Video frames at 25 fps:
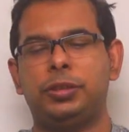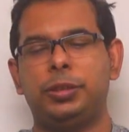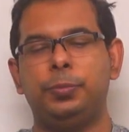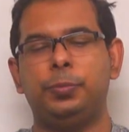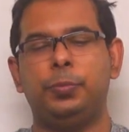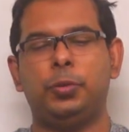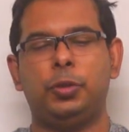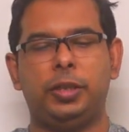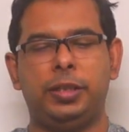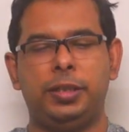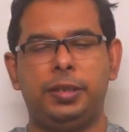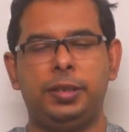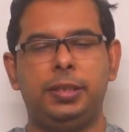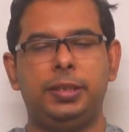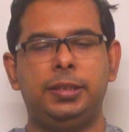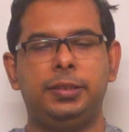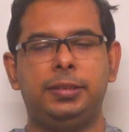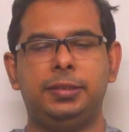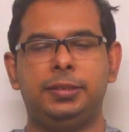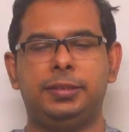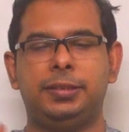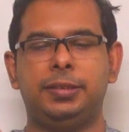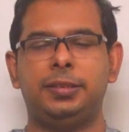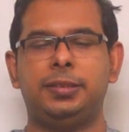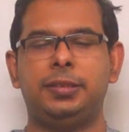importantly,
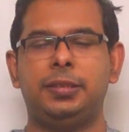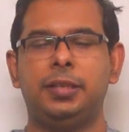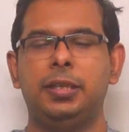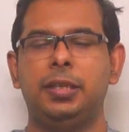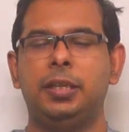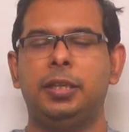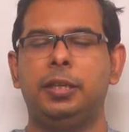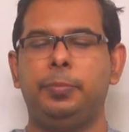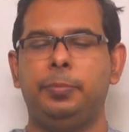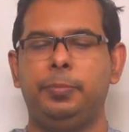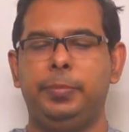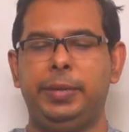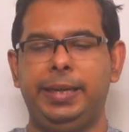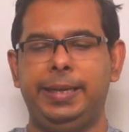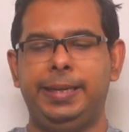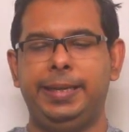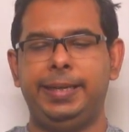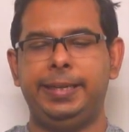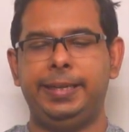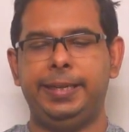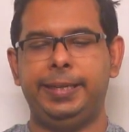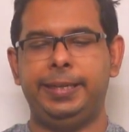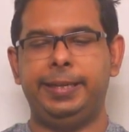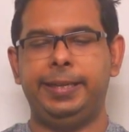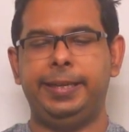this is made
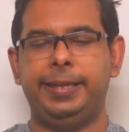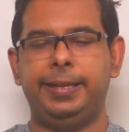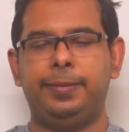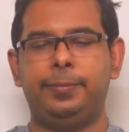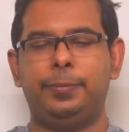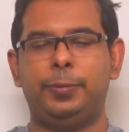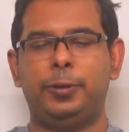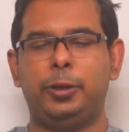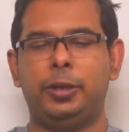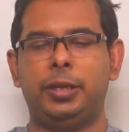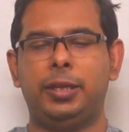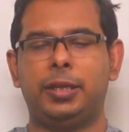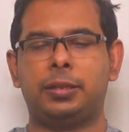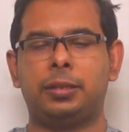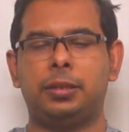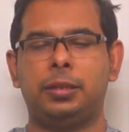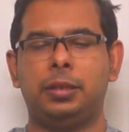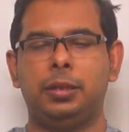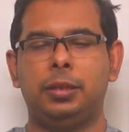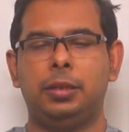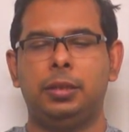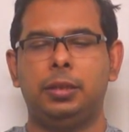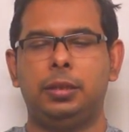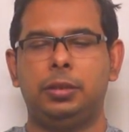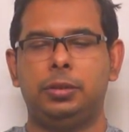in India product,
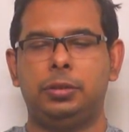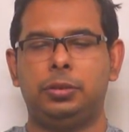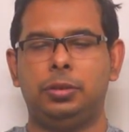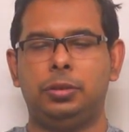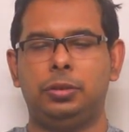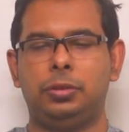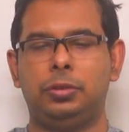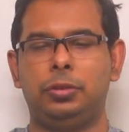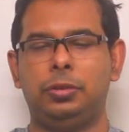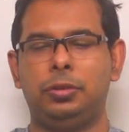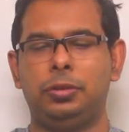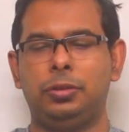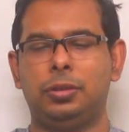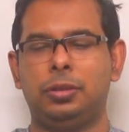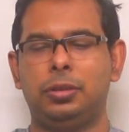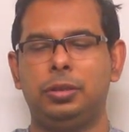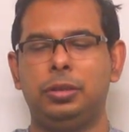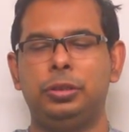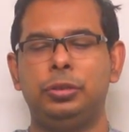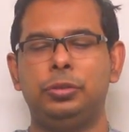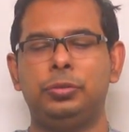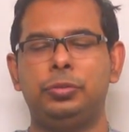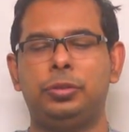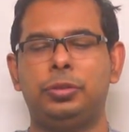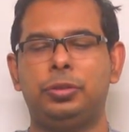so
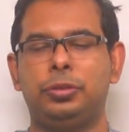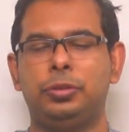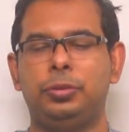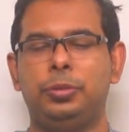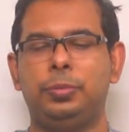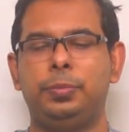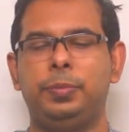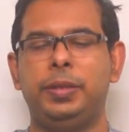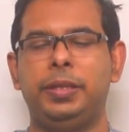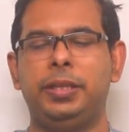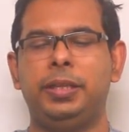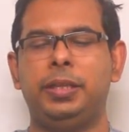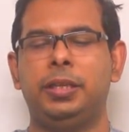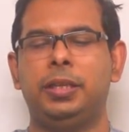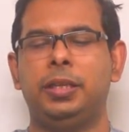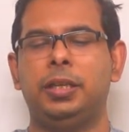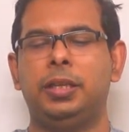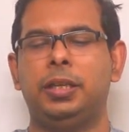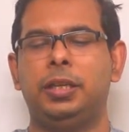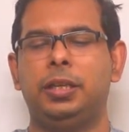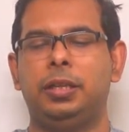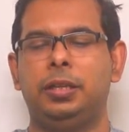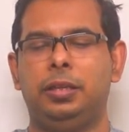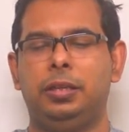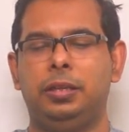you should be
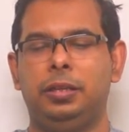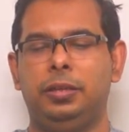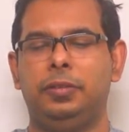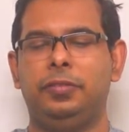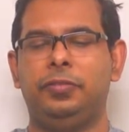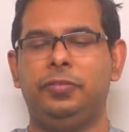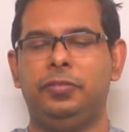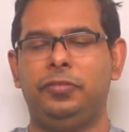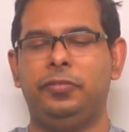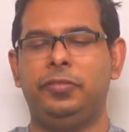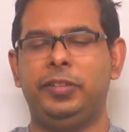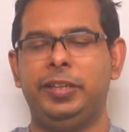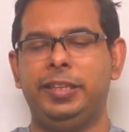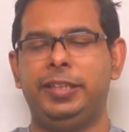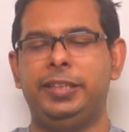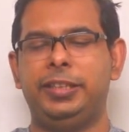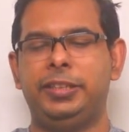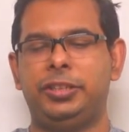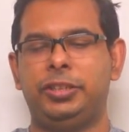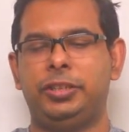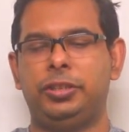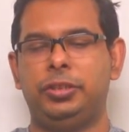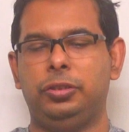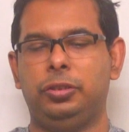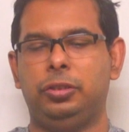very
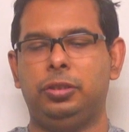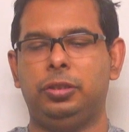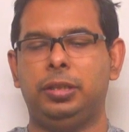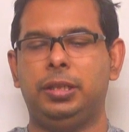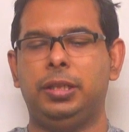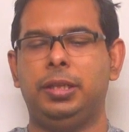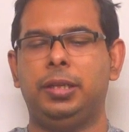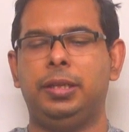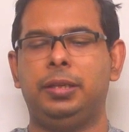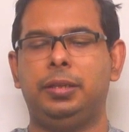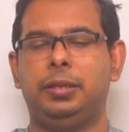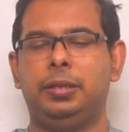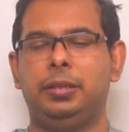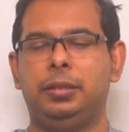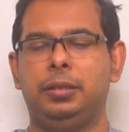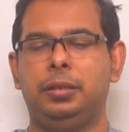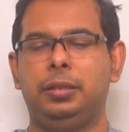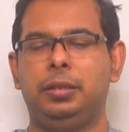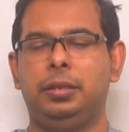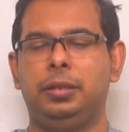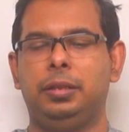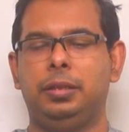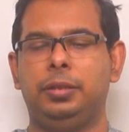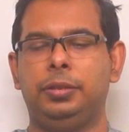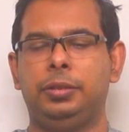sure
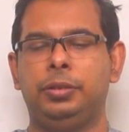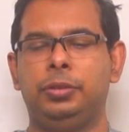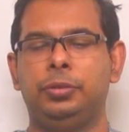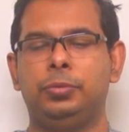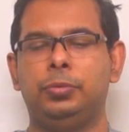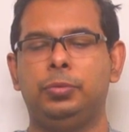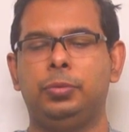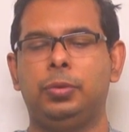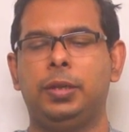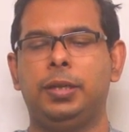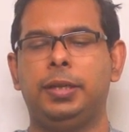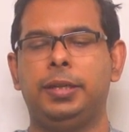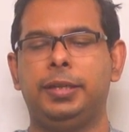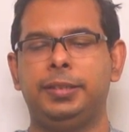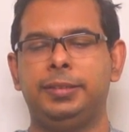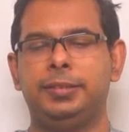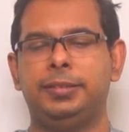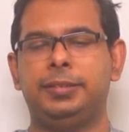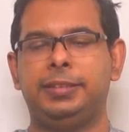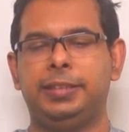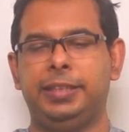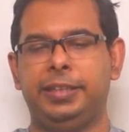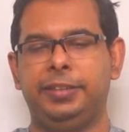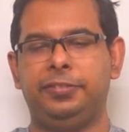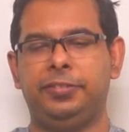that you are in
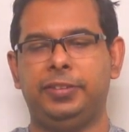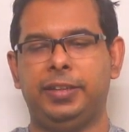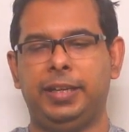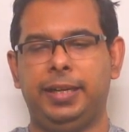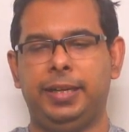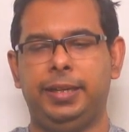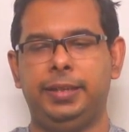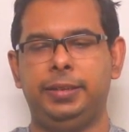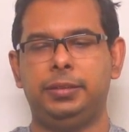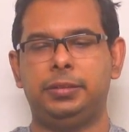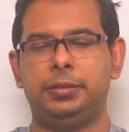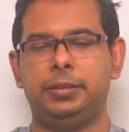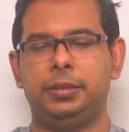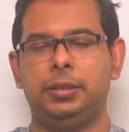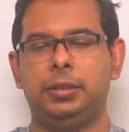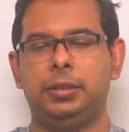safe hands.